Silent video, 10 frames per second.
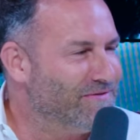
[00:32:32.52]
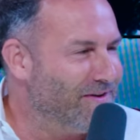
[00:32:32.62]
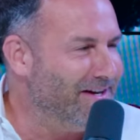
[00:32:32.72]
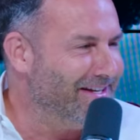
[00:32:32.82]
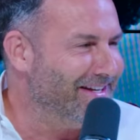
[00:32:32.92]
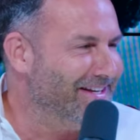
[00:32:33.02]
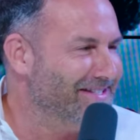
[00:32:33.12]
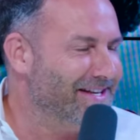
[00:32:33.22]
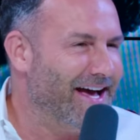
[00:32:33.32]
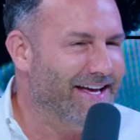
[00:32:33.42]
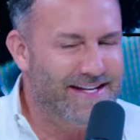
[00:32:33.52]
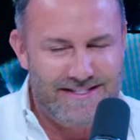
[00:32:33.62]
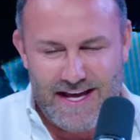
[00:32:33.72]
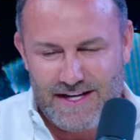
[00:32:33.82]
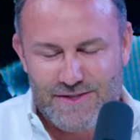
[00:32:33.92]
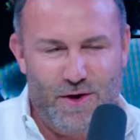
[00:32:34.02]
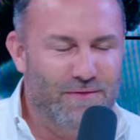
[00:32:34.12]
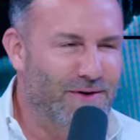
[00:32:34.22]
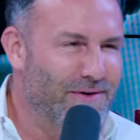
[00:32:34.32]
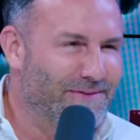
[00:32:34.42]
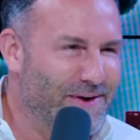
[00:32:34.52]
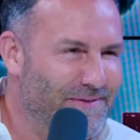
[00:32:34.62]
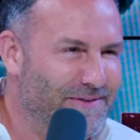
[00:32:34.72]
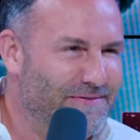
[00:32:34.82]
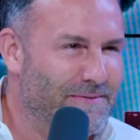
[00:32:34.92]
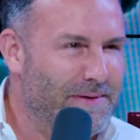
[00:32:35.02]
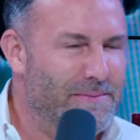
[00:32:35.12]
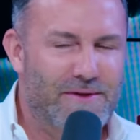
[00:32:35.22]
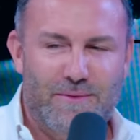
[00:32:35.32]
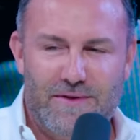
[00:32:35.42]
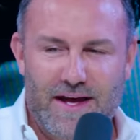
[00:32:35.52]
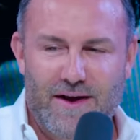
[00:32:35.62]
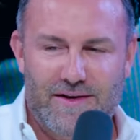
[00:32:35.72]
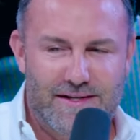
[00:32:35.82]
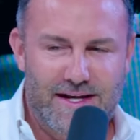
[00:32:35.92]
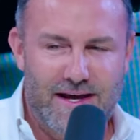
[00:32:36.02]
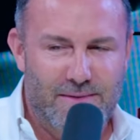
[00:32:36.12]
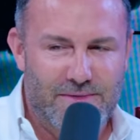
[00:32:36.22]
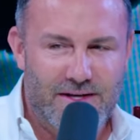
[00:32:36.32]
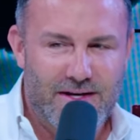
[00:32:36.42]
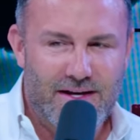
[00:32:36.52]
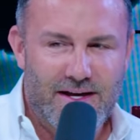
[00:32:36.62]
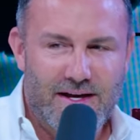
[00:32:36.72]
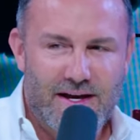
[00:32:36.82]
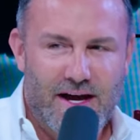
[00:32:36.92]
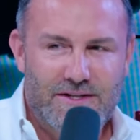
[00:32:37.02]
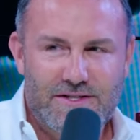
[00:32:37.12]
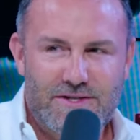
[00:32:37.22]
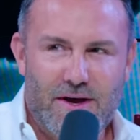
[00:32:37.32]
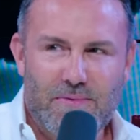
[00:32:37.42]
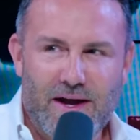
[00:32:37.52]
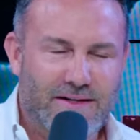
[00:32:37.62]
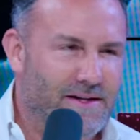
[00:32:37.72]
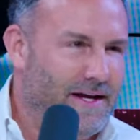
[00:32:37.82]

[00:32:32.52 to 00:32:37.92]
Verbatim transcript: funny is I get text over and over and over from people that were there and DM'd, I just saw a pregnant